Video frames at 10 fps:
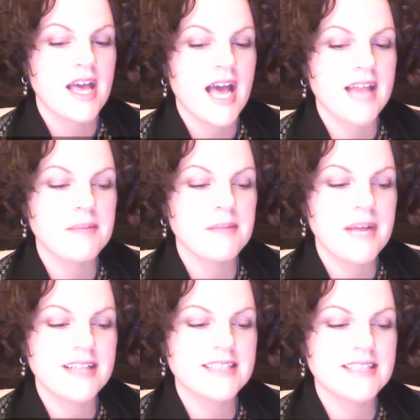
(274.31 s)
Had the
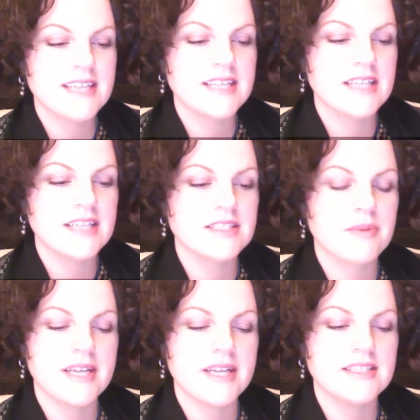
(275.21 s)
pellets I touched
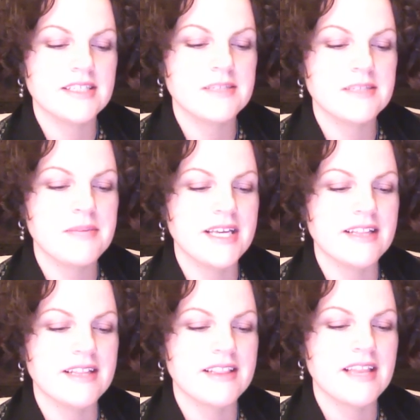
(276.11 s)
waited just a
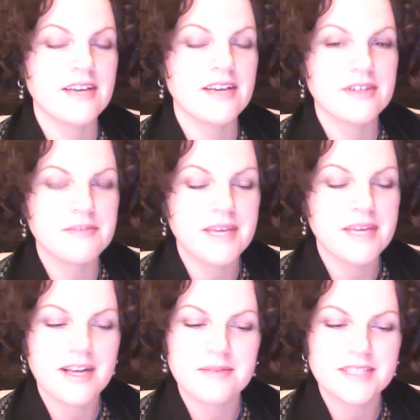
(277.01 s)
beat, they could have
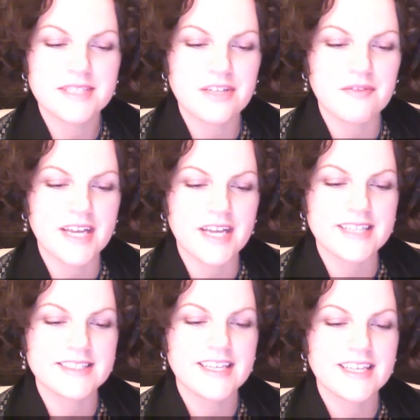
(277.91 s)
become
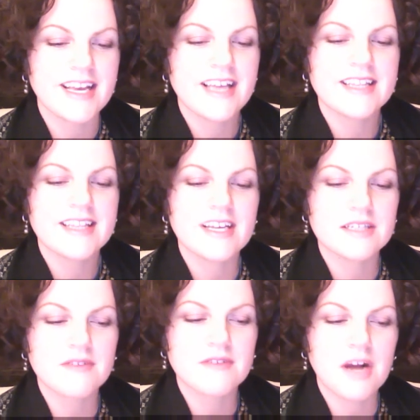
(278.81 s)
snowflakes. They could
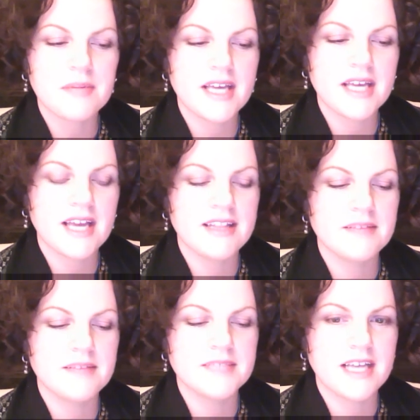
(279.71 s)
have complicated
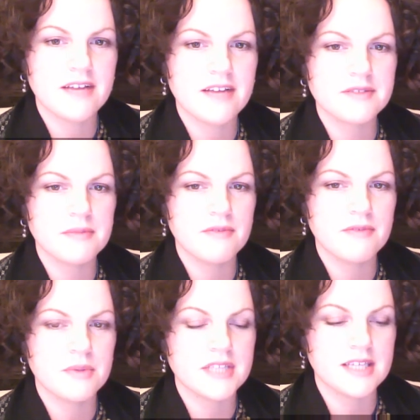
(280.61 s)
themselves
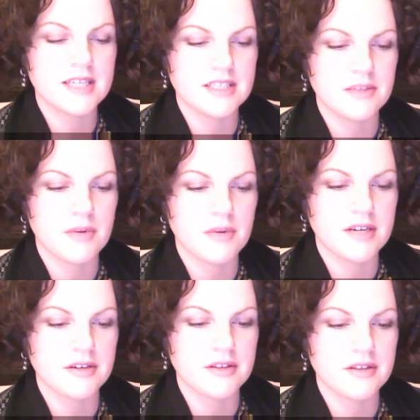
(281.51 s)
before touching the one
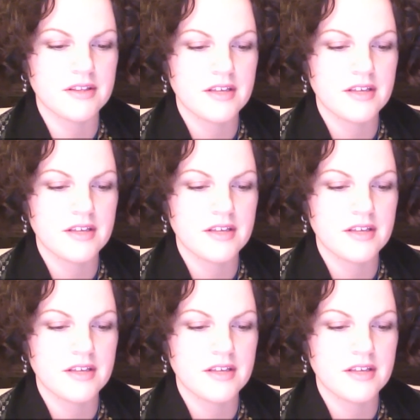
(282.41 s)
earth.